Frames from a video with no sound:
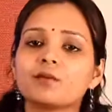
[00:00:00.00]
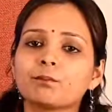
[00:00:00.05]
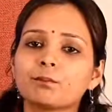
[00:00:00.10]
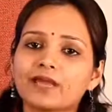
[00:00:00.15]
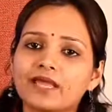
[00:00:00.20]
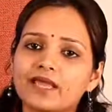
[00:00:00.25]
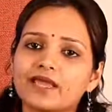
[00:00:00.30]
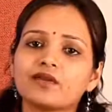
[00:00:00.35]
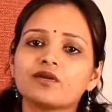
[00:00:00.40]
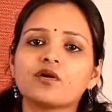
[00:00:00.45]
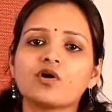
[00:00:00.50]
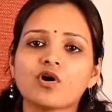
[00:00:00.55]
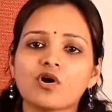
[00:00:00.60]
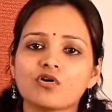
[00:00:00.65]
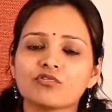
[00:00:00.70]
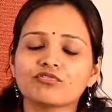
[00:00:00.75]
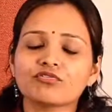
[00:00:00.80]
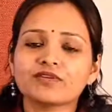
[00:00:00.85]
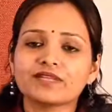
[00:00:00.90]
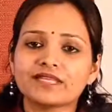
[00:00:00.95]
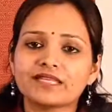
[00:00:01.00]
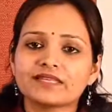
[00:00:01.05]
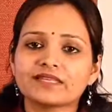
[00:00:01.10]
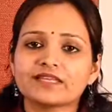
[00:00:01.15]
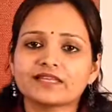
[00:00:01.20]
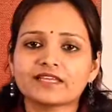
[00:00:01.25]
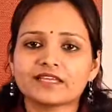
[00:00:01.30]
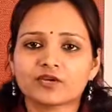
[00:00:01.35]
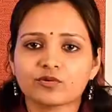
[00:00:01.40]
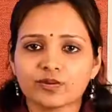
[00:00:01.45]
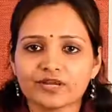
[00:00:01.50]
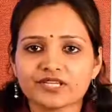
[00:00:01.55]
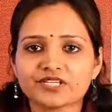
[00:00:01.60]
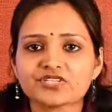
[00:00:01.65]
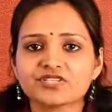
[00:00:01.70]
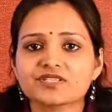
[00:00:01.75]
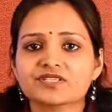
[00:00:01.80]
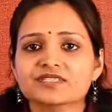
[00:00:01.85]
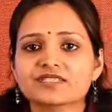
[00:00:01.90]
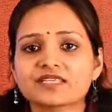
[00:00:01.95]
pair of linear
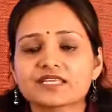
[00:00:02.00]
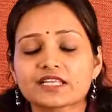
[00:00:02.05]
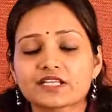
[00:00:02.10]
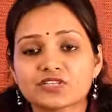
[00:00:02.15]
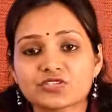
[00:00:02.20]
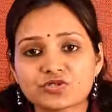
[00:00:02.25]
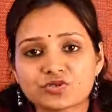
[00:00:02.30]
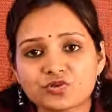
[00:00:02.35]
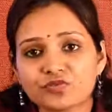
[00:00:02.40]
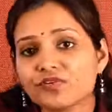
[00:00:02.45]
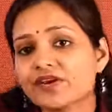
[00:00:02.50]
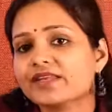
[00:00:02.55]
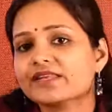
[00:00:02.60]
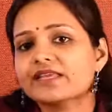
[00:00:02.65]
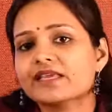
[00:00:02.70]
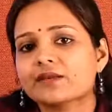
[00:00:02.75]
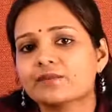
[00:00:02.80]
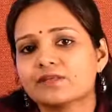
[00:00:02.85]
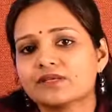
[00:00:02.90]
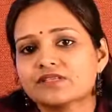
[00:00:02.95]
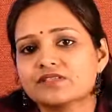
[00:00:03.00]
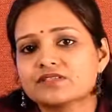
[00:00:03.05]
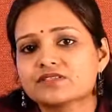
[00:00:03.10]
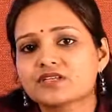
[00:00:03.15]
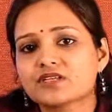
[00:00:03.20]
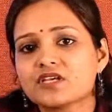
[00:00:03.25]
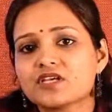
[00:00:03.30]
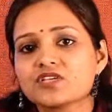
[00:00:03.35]
equations in two variables.